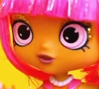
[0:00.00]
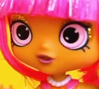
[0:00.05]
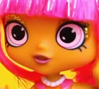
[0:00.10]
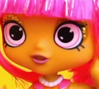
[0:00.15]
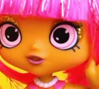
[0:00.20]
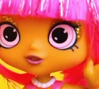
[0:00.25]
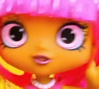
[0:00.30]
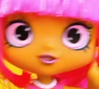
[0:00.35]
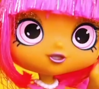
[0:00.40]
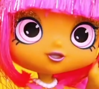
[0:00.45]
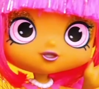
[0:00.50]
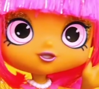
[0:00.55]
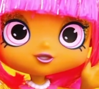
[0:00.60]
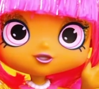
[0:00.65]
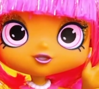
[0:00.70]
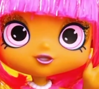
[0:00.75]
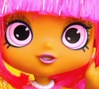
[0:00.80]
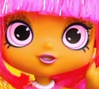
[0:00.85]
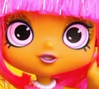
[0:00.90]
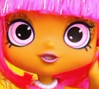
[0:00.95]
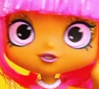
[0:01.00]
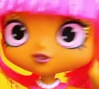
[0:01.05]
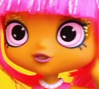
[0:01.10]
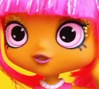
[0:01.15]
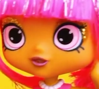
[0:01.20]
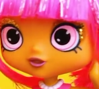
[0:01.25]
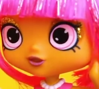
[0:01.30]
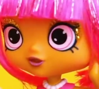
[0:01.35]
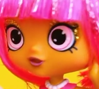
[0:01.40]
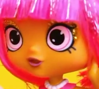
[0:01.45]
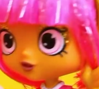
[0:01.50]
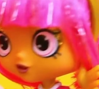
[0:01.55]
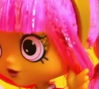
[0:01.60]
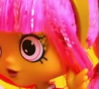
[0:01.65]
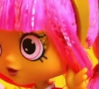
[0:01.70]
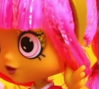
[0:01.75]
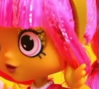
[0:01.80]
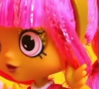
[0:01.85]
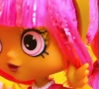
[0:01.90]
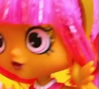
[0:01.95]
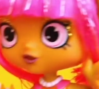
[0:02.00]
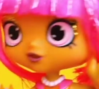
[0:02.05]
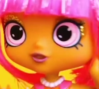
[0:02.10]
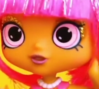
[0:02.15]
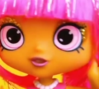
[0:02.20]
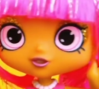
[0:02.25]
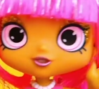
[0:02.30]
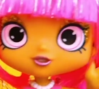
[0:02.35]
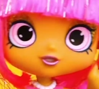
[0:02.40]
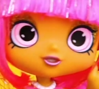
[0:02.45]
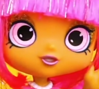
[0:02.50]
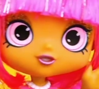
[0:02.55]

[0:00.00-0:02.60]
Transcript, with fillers: Of course. Just let me finish up with her